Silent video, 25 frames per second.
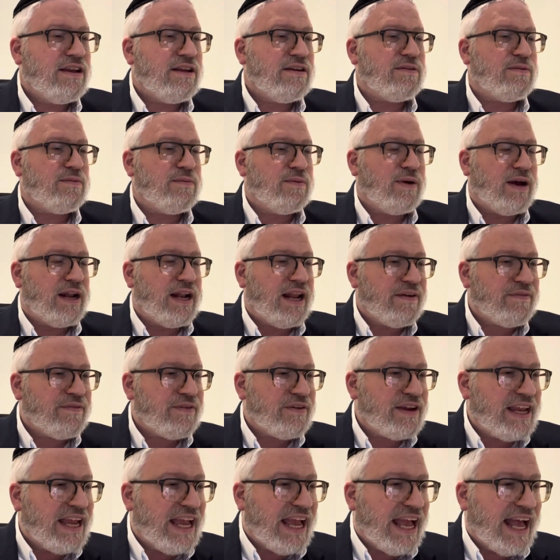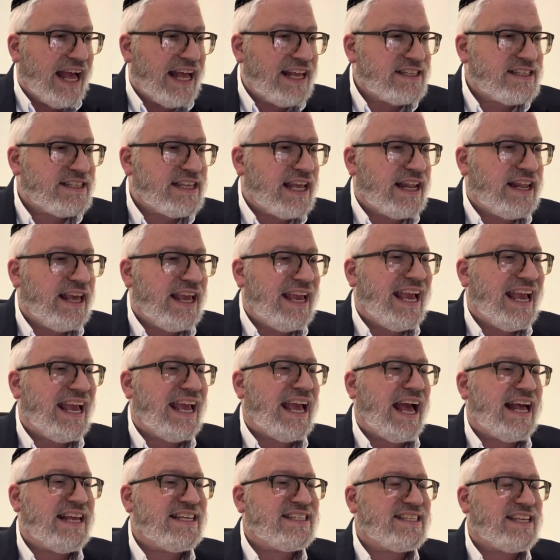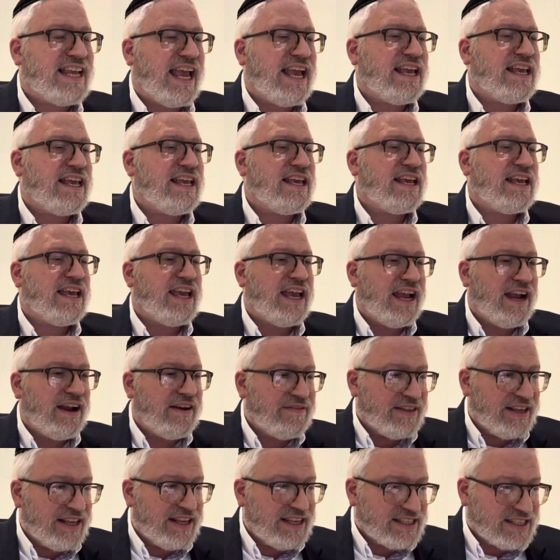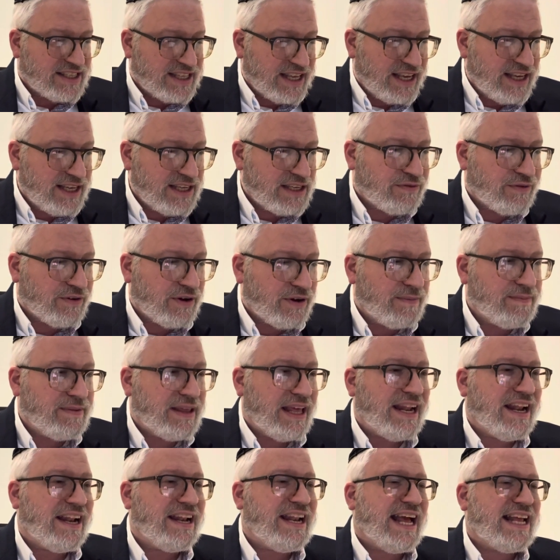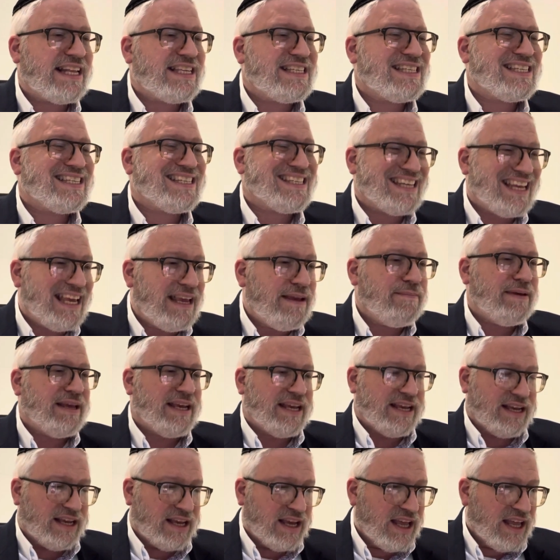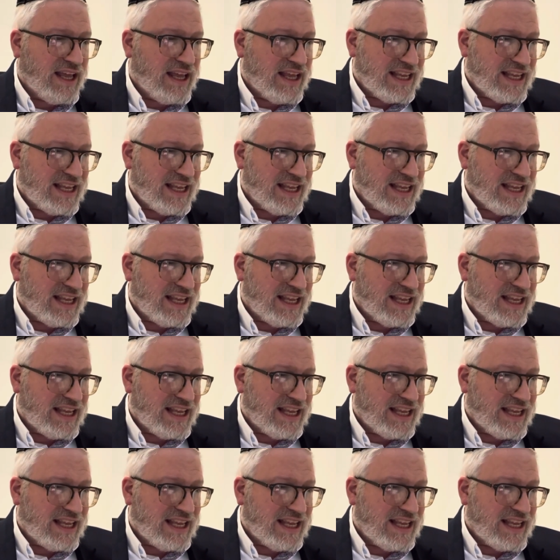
whatever he has that he has taken care of these things from that are not seeming,